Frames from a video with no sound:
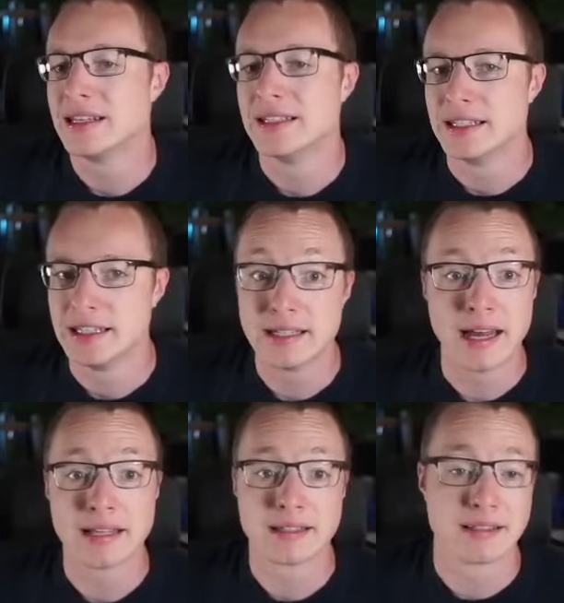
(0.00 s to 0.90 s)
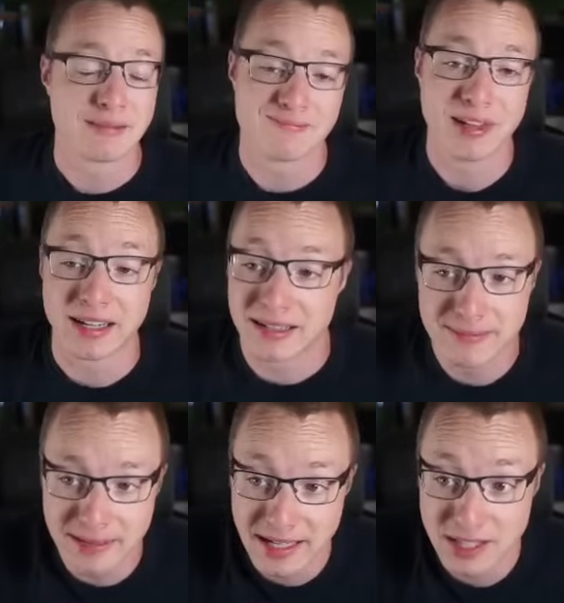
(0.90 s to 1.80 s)
indeed, as like
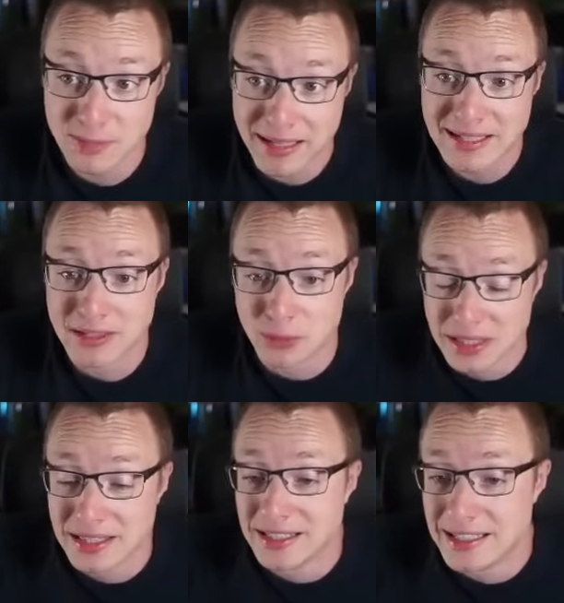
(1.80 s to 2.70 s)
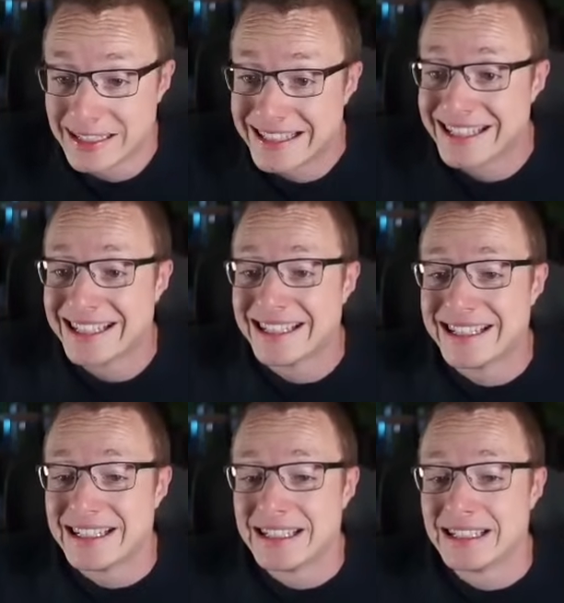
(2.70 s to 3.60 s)
expected with the JIT,
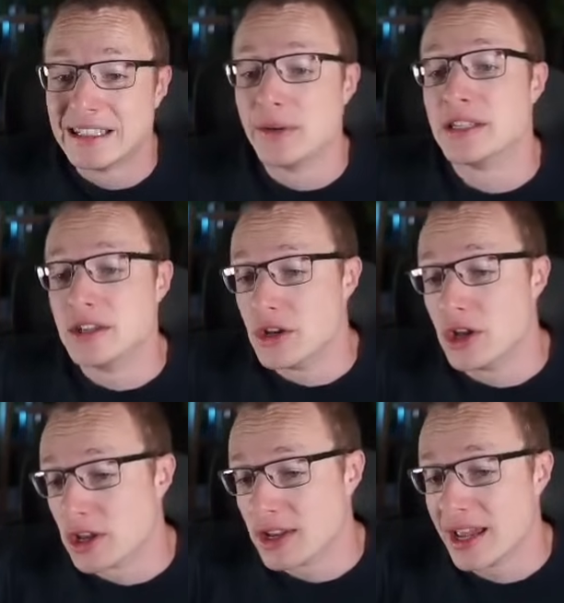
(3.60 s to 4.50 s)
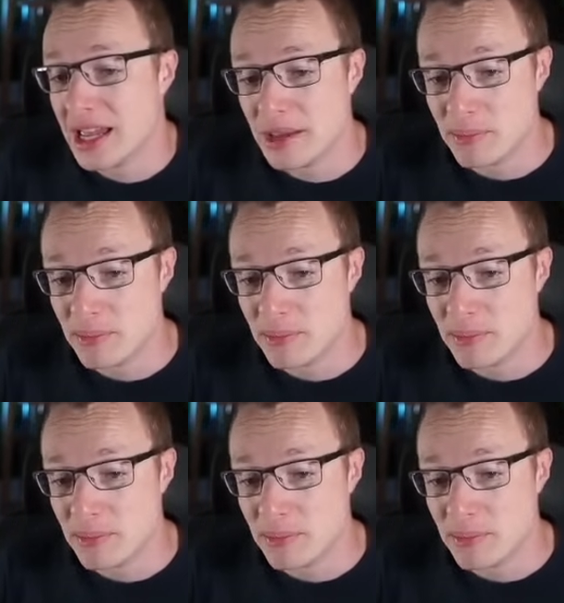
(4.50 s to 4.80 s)
there is not a